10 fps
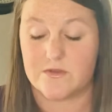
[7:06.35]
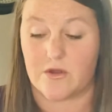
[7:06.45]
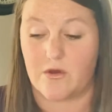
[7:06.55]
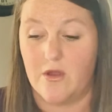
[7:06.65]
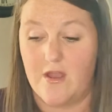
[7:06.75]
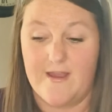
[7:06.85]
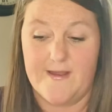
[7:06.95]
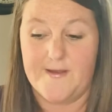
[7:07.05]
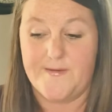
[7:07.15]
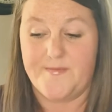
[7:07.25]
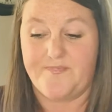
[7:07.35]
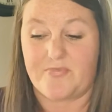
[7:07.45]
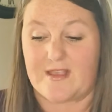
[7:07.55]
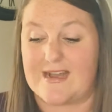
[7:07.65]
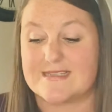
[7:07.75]
So
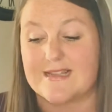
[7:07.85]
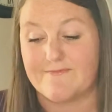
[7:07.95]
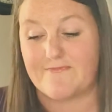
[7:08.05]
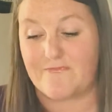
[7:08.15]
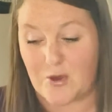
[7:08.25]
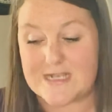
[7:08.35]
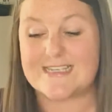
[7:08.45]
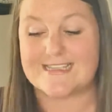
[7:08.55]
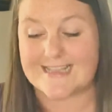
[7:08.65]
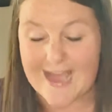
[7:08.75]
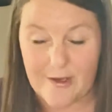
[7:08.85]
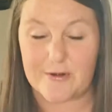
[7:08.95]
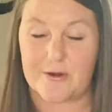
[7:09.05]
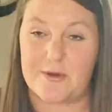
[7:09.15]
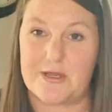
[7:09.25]
God's voice is
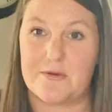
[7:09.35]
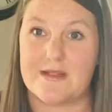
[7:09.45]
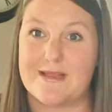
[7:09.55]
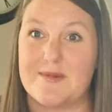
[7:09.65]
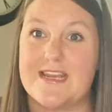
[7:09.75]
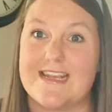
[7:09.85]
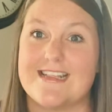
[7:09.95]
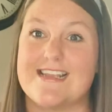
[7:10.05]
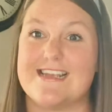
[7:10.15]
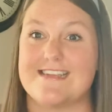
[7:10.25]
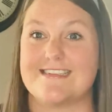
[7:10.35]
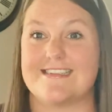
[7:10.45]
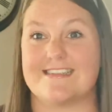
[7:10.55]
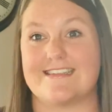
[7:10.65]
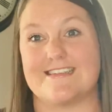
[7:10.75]
louder when you eliminate
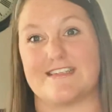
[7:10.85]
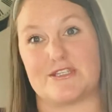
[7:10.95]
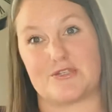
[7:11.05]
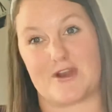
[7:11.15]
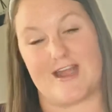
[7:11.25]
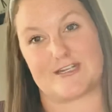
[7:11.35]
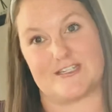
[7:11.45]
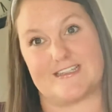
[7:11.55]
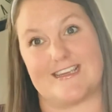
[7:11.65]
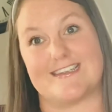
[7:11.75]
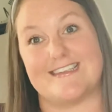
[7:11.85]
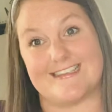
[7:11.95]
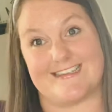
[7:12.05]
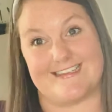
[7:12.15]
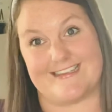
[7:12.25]
these distractions that
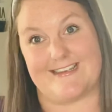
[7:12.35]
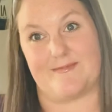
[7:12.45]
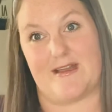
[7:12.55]
distance him.